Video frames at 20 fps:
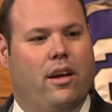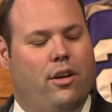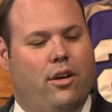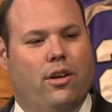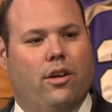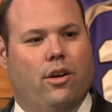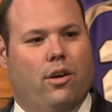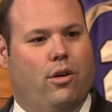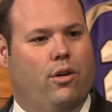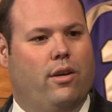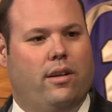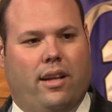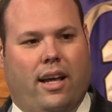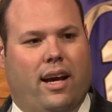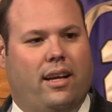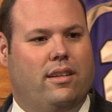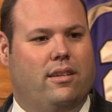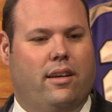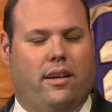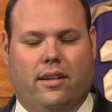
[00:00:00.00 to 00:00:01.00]
You know, and
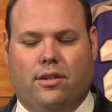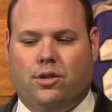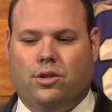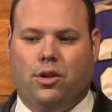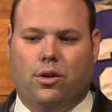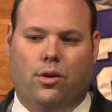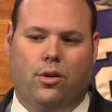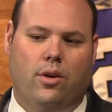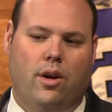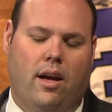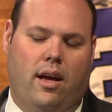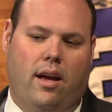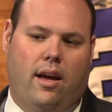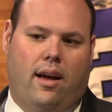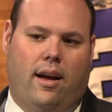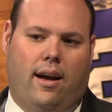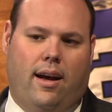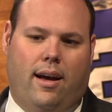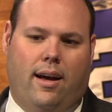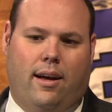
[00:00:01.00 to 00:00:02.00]
that, and so
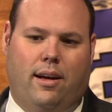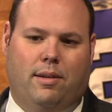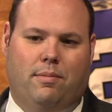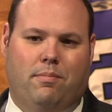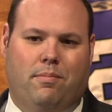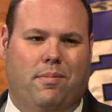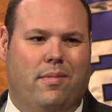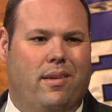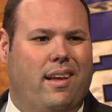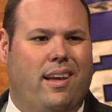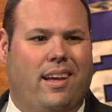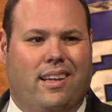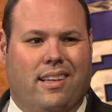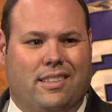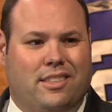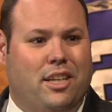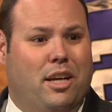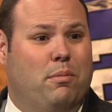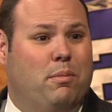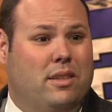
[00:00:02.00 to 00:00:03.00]
um,
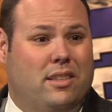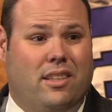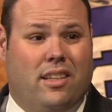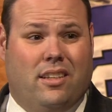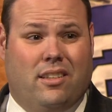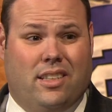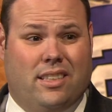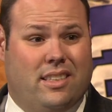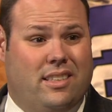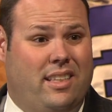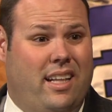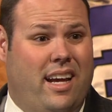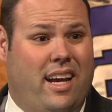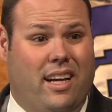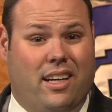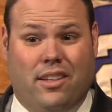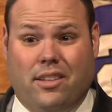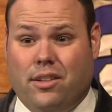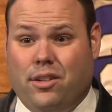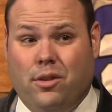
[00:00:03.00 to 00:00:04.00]
something as little as
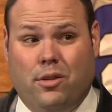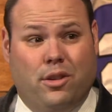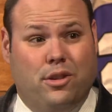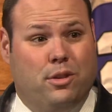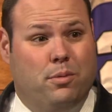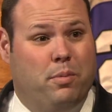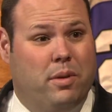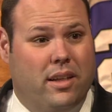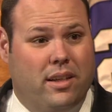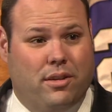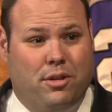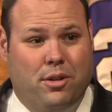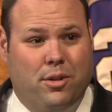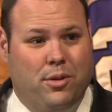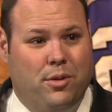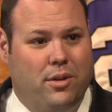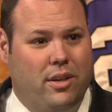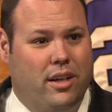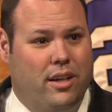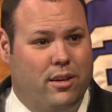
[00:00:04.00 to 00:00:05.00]
that, because you could spend two
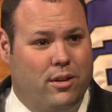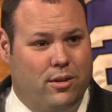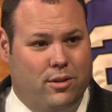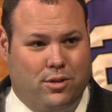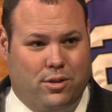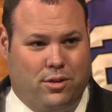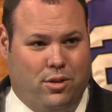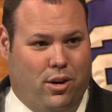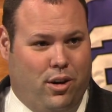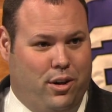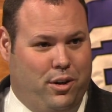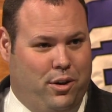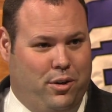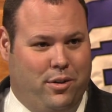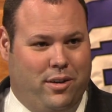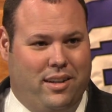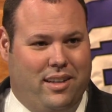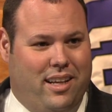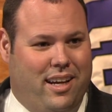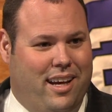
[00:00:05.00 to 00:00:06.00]
years
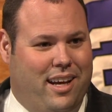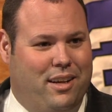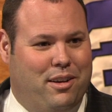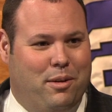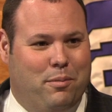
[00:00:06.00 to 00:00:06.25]
arguing that.